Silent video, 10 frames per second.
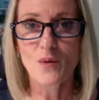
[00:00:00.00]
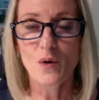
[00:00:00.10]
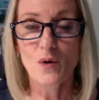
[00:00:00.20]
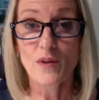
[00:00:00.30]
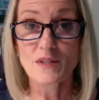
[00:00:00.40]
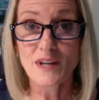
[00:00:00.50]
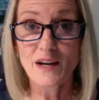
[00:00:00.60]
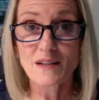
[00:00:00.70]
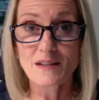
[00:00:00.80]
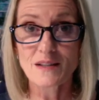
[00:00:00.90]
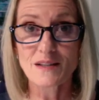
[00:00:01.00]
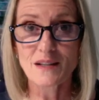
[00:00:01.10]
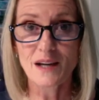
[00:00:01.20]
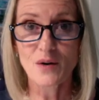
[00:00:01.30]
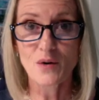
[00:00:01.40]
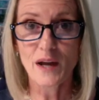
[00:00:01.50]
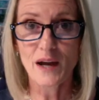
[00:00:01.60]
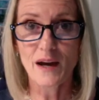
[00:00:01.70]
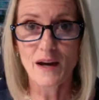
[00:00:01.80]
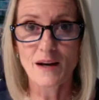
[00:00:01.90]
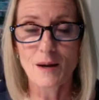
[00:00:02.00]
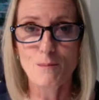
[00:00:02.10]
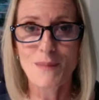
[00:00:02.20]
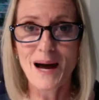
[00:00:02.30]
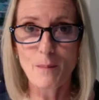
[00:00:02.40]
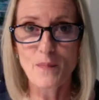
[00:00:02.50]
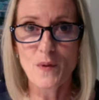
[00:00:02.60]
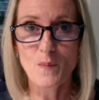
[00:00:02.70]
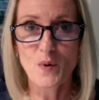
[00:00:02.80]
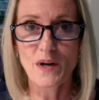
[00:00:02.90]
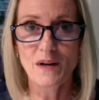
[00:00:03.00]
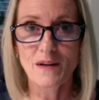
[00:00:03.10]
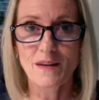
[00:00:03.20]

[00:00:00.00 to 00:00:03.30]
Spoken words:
or the scientists now, can map the brain,